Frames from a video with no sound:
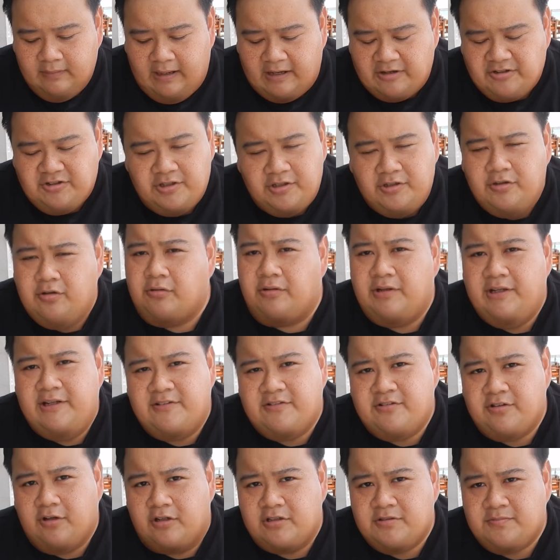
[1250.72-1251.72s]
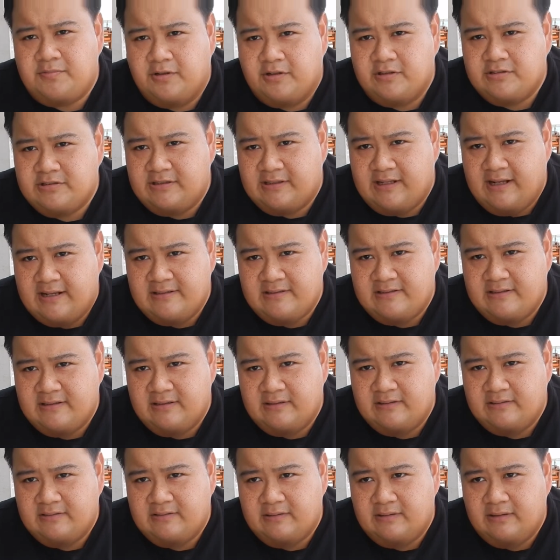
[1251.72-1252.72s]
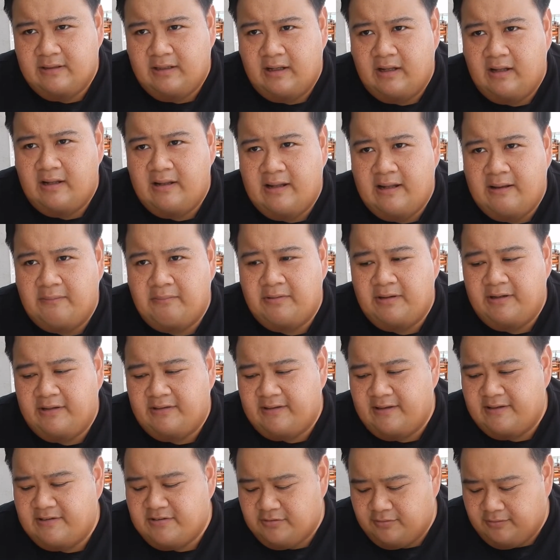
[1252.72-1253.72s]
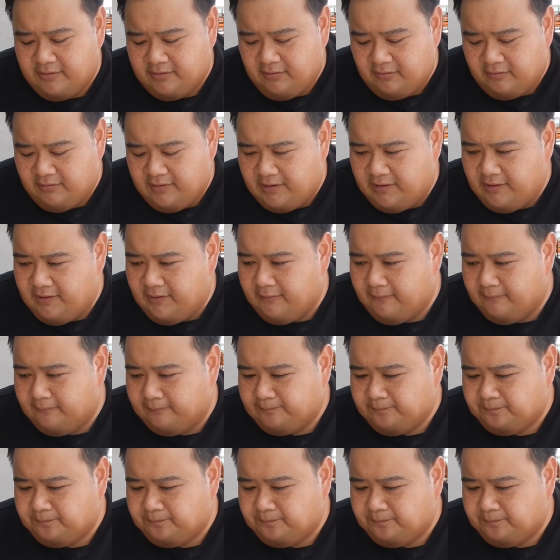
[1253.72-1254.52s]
actually you don't need sauce because it has a lemony taste to it already.